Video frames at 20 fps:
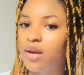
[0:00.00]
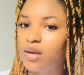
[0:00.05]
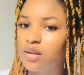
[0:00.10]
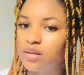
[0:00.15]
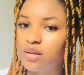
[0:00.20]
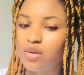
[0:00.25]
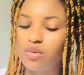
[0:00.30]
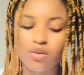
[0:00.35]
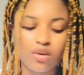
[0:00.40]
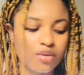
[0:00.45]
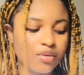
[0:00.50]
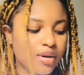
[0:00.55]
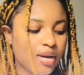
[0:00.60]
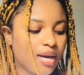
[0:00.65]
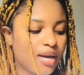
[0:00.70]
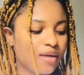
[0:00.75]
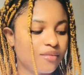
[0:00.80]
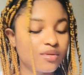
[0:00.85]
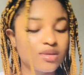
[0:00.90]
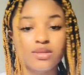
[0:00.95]
don't worry, I
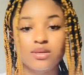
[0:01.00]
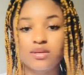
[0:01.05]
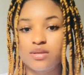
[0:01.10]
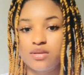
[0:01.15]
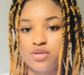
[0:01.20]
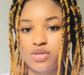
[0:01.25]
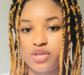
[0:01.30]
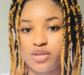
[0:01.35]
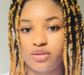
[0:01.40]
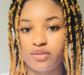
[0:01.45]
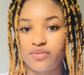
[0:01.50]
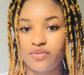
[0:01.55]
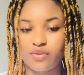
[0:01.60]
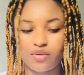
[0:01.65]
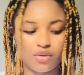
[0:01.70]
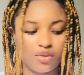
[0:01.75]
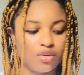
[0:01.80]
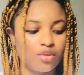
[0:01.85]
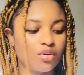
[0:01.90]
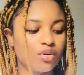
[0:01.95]
have a solution for
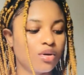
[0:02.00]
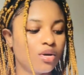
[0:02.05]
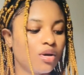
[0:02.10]
you.